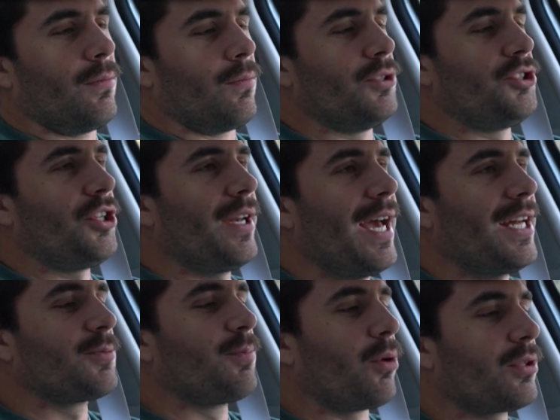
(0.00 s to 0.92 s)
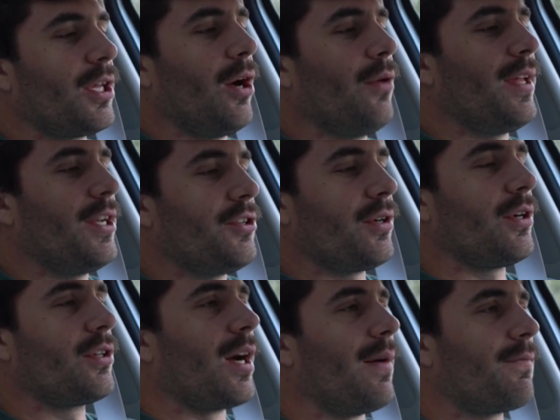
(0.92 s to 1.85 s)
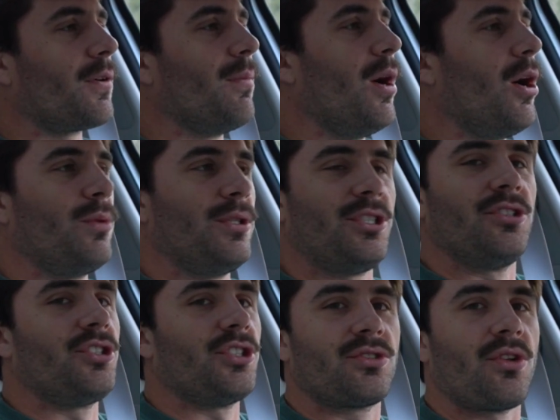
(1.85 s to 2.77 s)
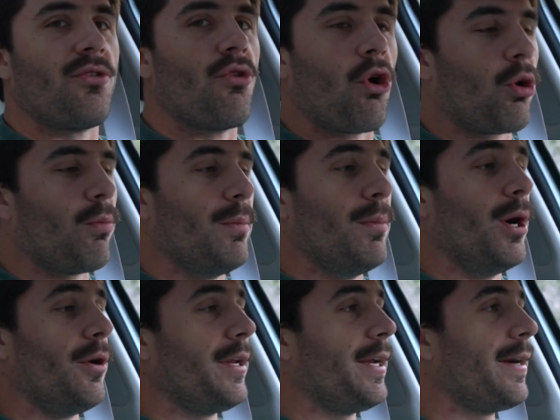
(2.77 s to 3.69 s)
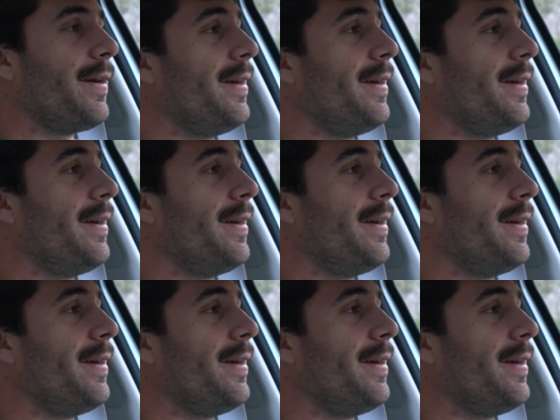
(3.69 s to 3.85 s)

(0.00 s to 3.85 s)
Once you get out of sport though, then you're in comfort mode, which is just the normal mode here.